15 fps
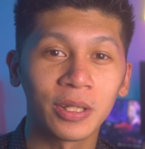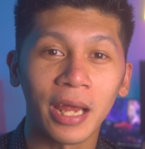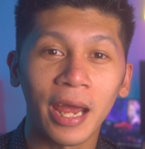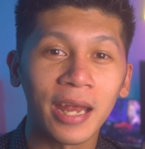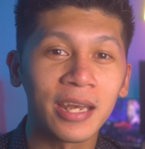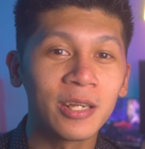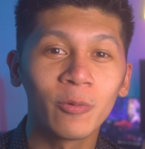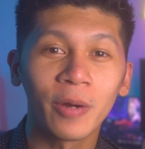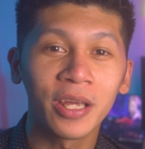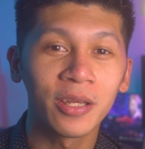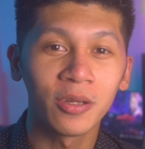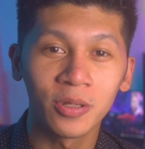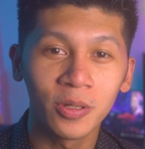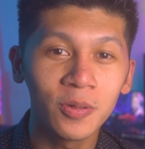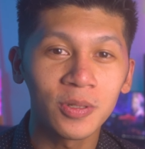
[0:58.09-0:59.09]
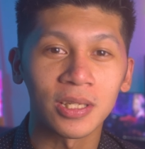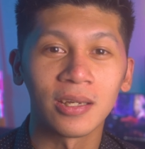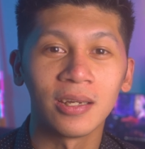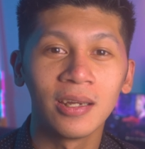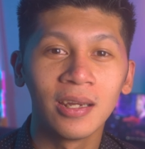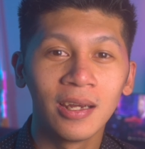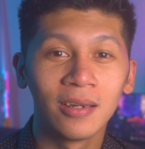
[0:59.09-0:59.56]
with any way you use
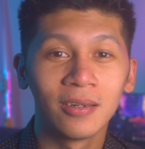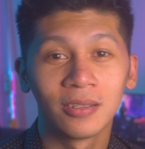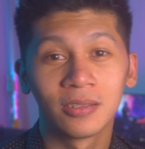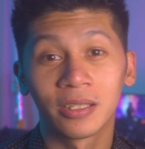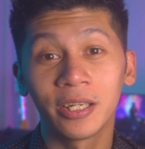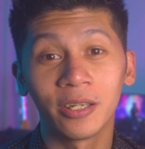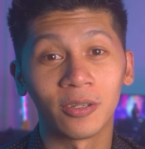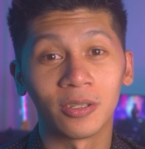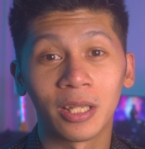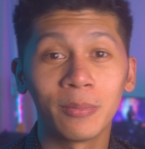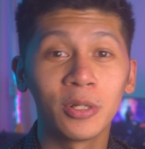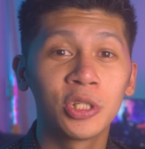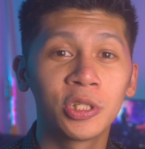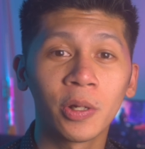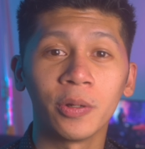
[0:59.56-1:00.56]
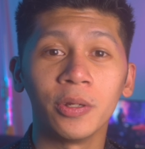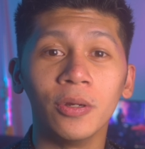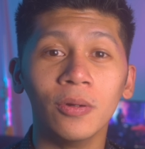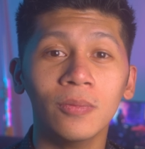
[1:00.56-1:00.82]
it. Here, let me show you.